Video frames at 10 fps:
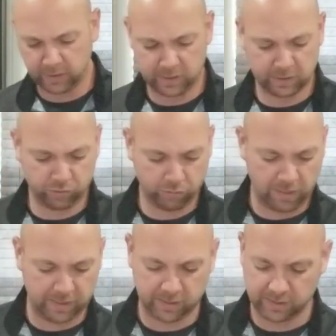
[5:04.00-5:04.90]
This
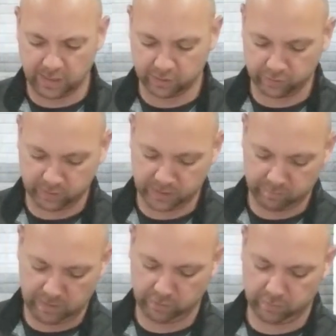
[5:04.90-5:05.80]
trend is actually
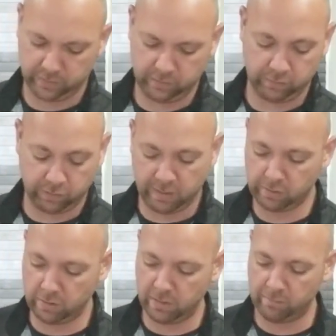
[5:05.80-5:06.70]
symmetrical too. So
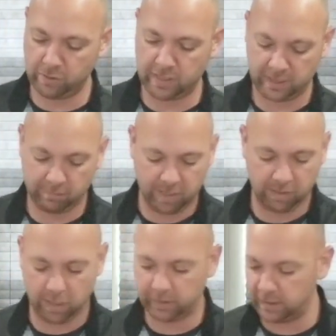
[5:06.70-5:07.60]
that third number is not going to
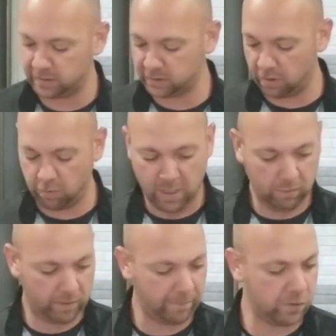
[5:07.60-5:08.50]
matter on this. So
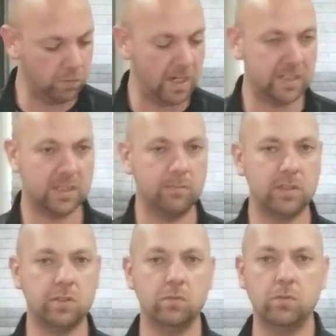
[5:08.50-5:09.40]
we have 2 asim
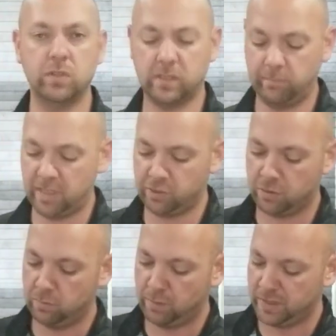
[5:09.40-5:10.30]
and 2
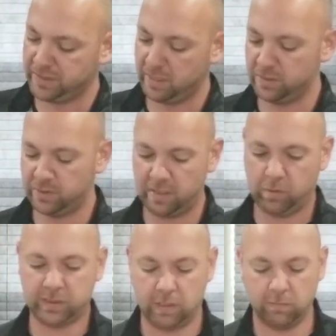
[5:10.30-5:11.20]
symmetrical balls here. So that
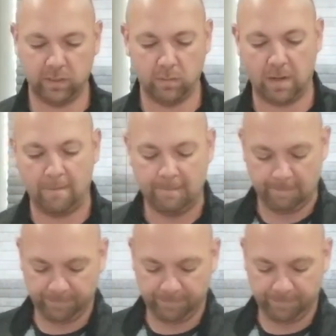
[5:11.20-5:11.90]
works out really well.